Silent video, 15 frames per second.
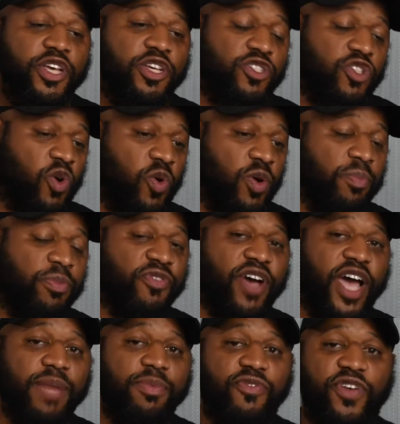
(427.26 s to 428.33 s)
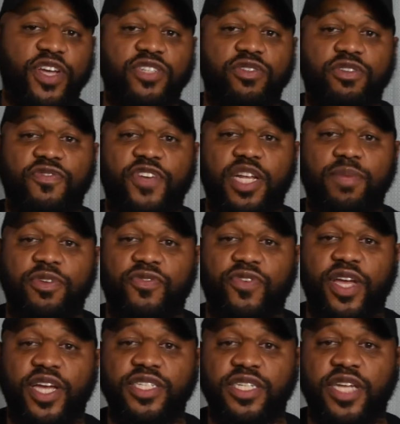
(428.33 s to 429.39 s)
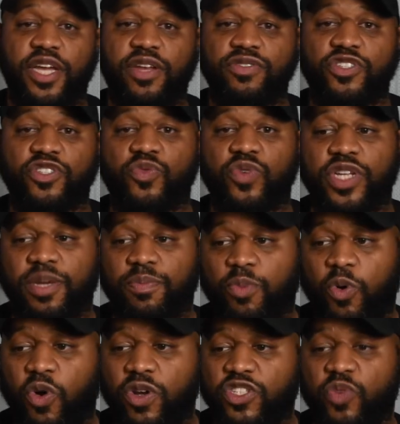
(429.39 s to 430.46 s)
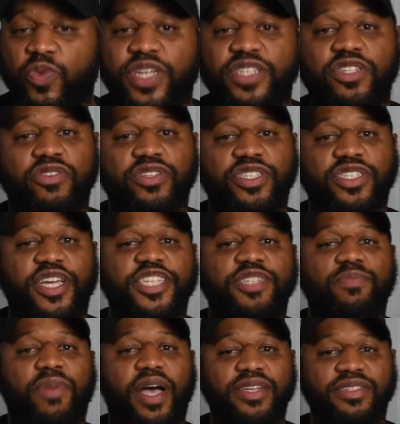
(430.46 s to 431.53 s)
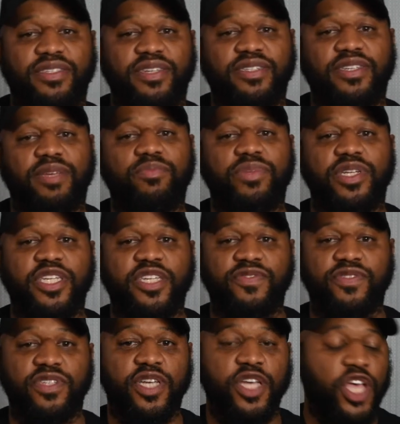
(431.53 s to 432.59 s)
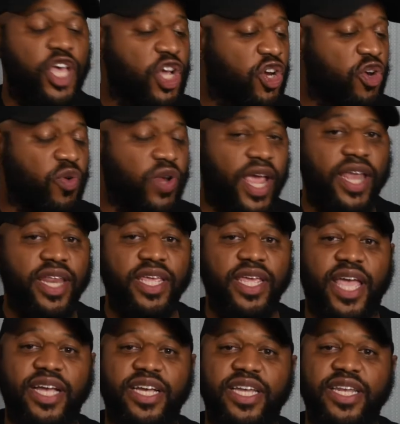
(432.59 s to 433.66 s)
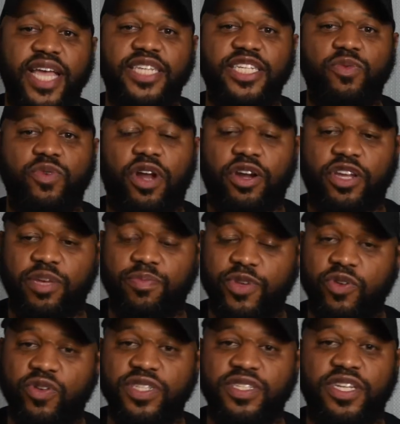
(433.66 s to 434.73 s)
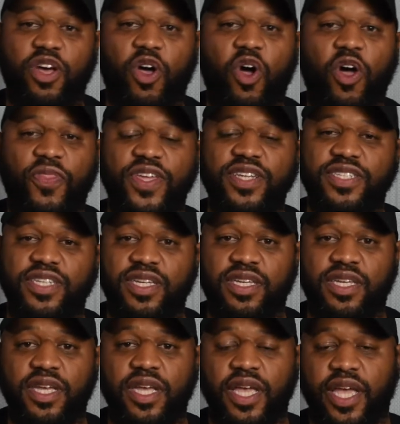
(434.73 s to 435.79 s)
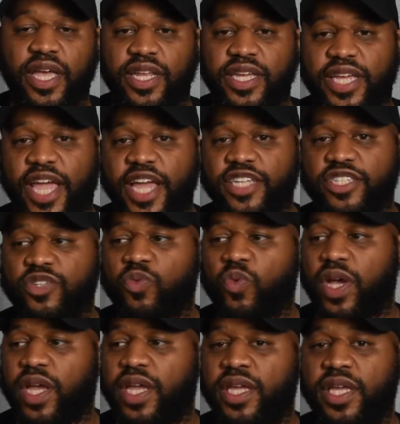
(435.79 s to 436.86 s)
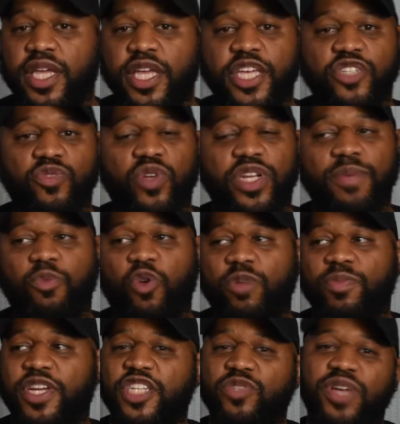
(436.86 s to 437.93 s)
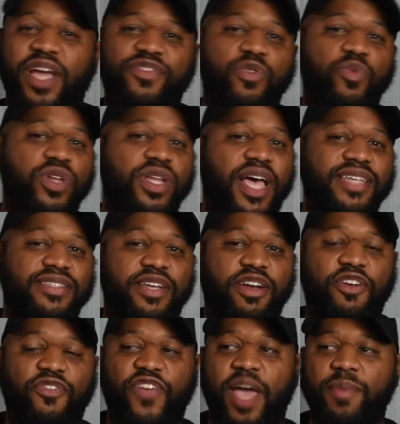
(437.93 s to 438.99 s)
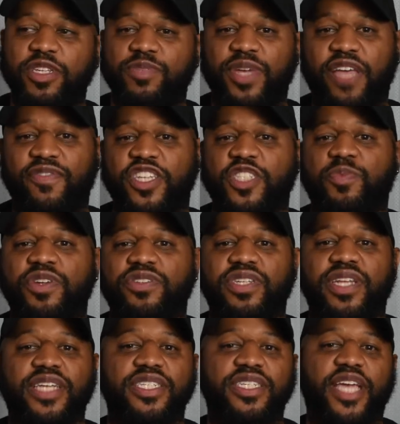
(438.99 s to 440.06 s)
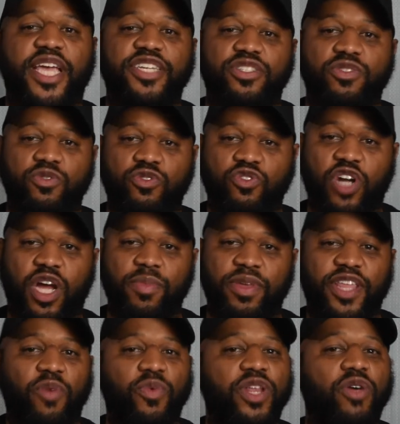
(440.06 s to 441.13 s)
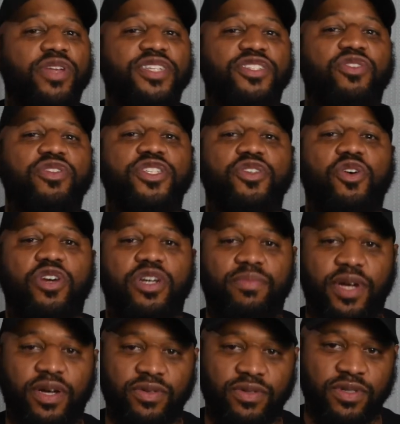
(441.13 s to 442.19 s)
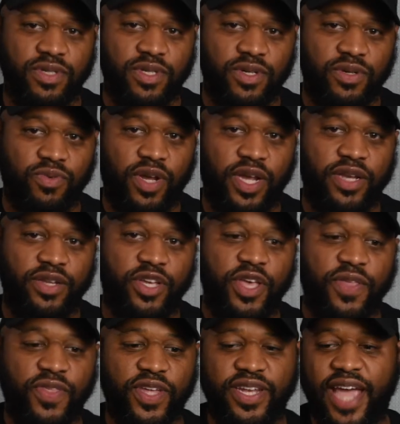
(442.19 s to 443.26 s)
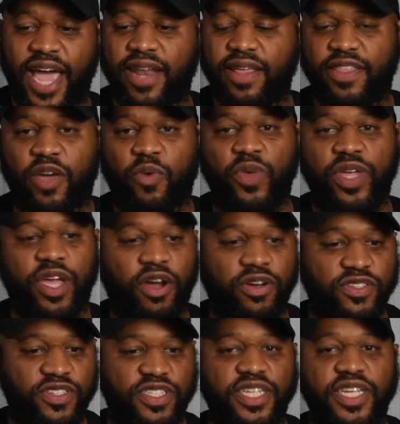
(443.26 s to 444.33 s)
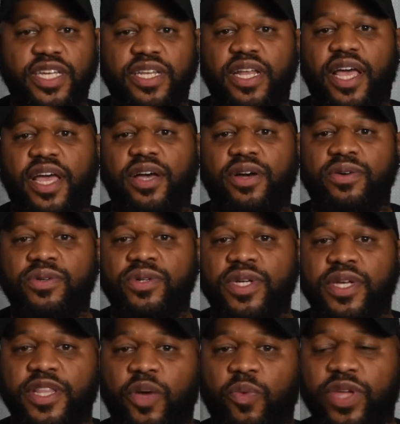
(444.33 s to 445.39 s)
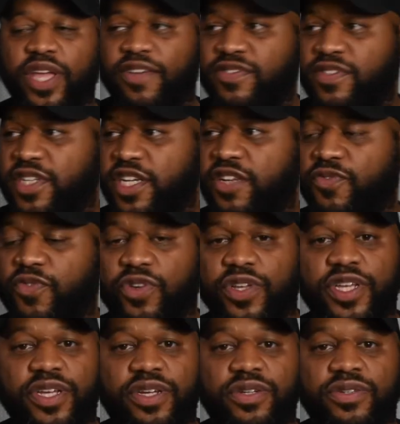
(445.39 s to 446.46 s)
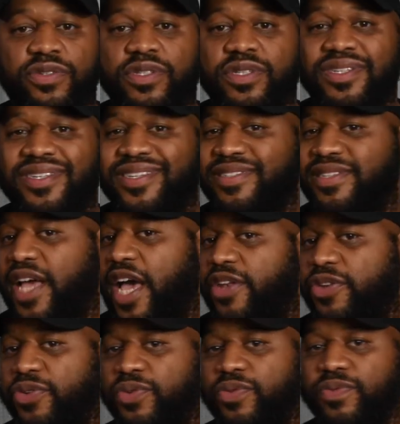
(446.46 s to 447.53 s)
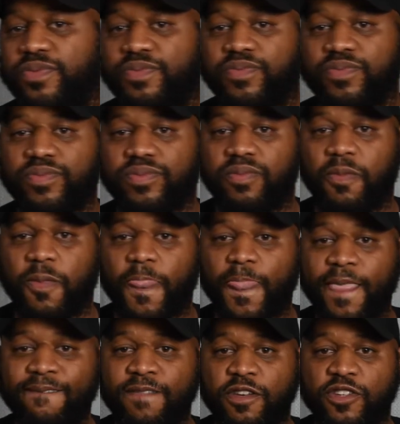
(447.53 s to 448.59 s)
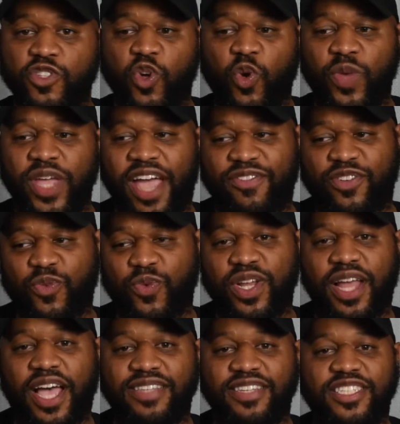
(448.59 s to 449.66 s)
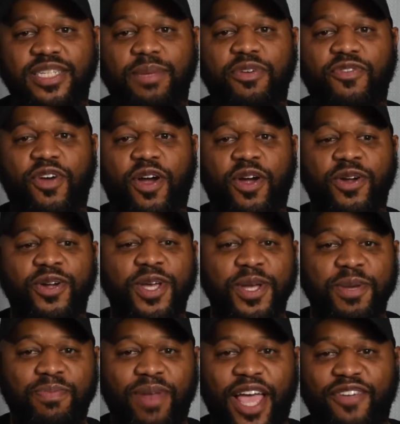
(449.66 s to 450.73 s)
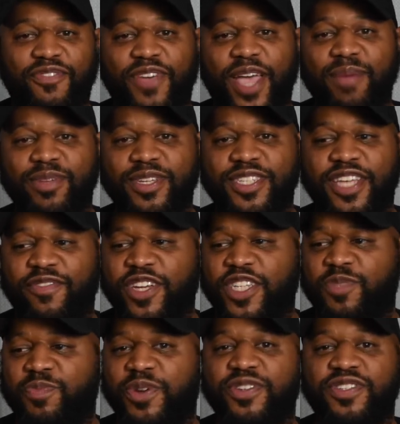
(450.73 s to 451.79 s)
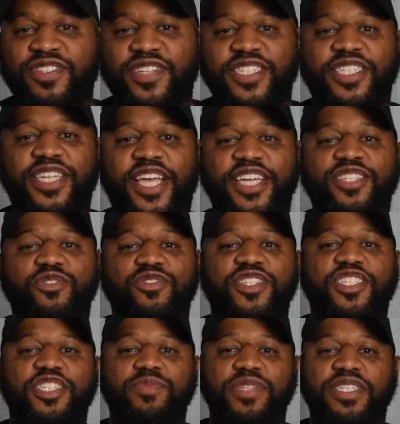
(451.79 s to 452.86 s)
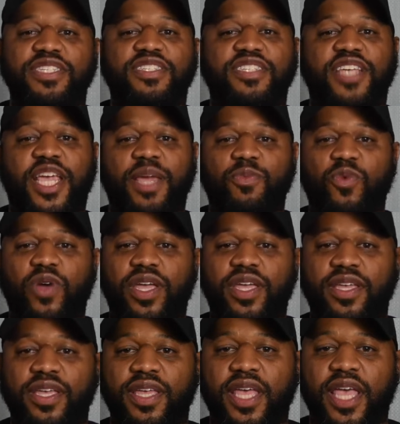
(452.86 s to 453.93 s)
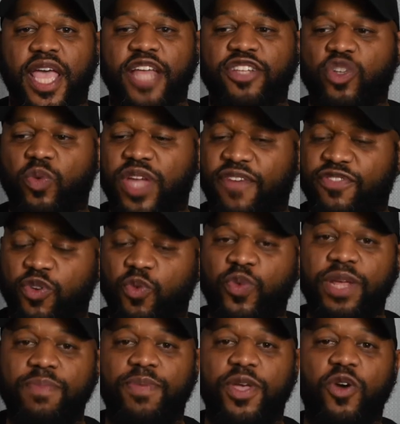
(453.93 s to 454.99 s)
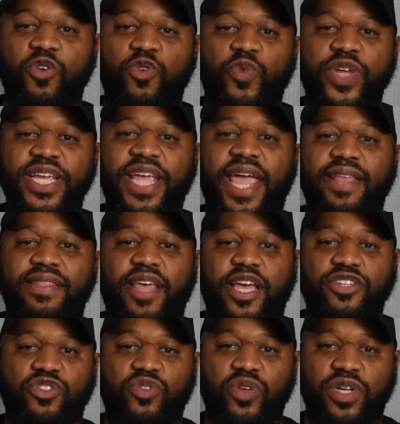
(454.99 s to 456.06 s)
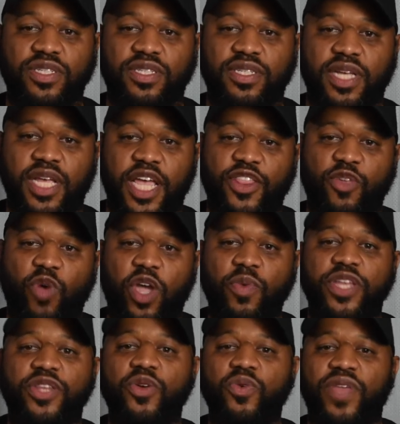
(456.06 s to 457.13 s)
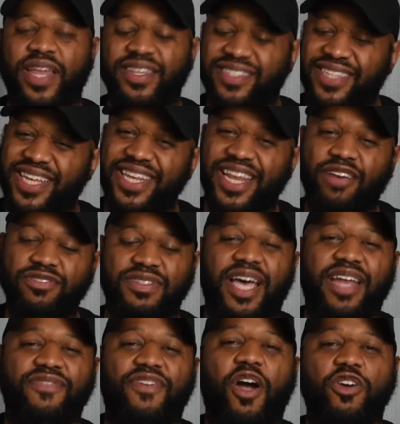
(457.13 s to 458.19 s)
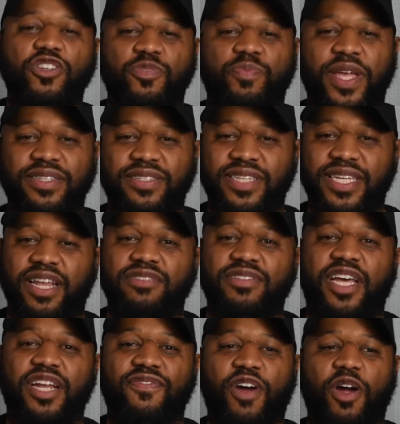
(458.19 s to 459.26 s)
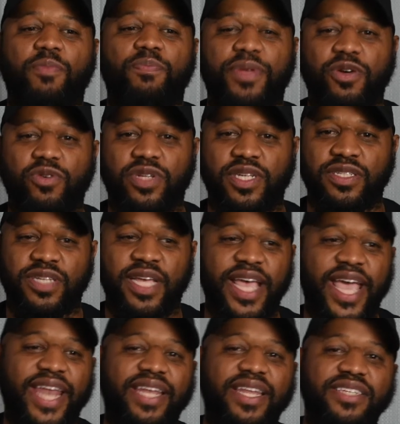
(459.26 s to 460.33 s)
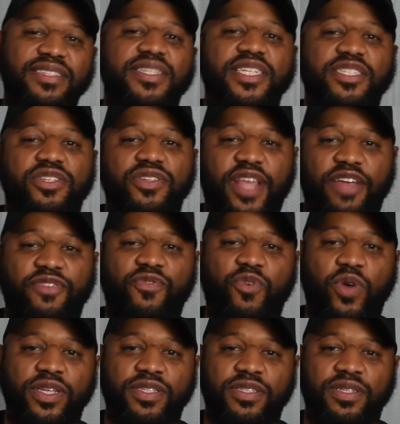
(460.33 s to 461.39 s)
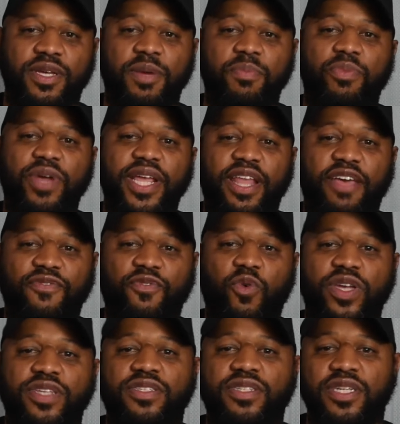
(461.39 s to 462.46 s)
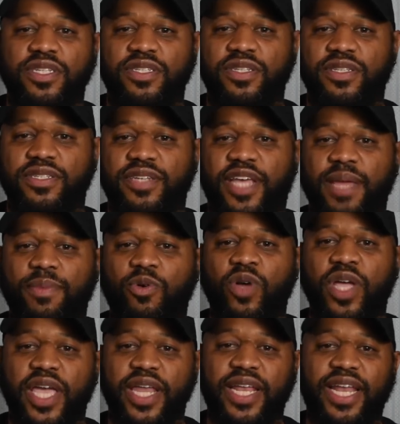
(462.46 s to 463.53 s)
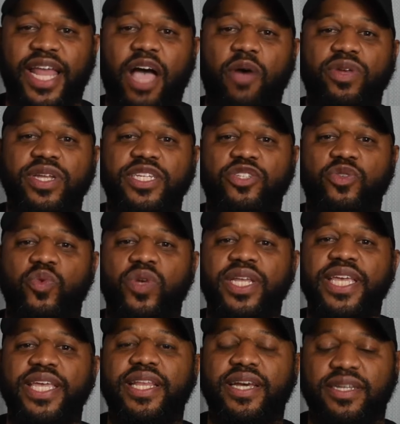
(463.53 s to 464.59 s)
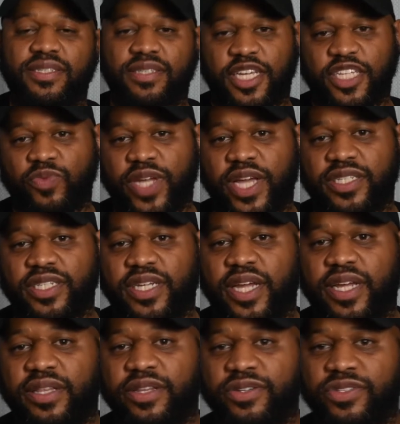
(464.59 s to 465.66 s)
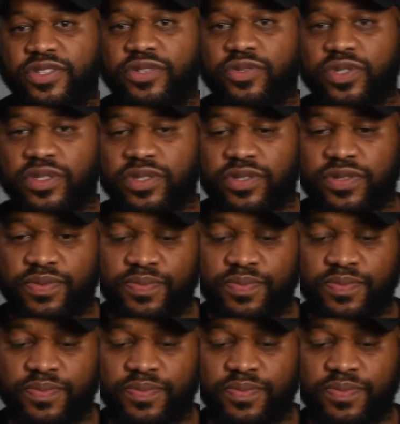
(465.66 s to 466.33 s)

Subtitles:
So providing professional development for educators is really important so we can start to change mindsets and beliefs. Creating and connecting with our communities in an authentic and engaging way is really important because we have to realize that our families may have experienced an educational trauma that we don't necessarily talk about, right? The data that we are seeing now, that we have seen for years, is not new. So we have to realize that some of our black families have experienced this educational system in the same way. And so we have to rebuild, regain that trust. And the way we do that is getting outside of our spaces, getting outside of our buildings and listening to that voice, bringing that voice to the table and allowing it to lead us as we educate their students.